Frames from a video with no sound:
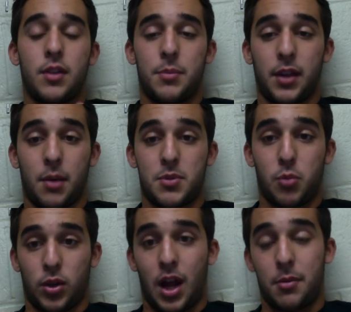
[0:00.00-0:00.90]
It becomes
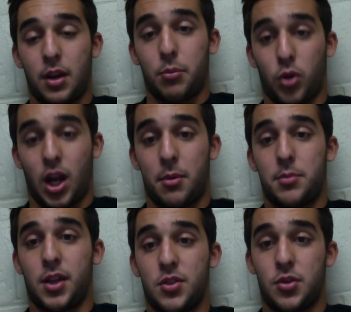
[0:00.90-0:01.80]
more common and more common
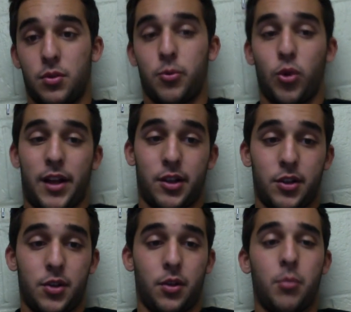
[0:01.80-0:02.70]
because you're more likely to
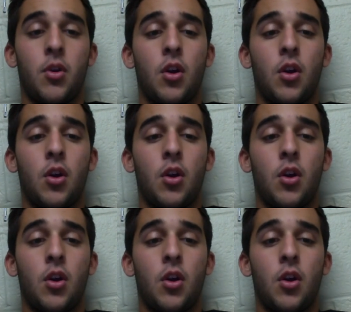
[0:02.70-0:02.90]
do them.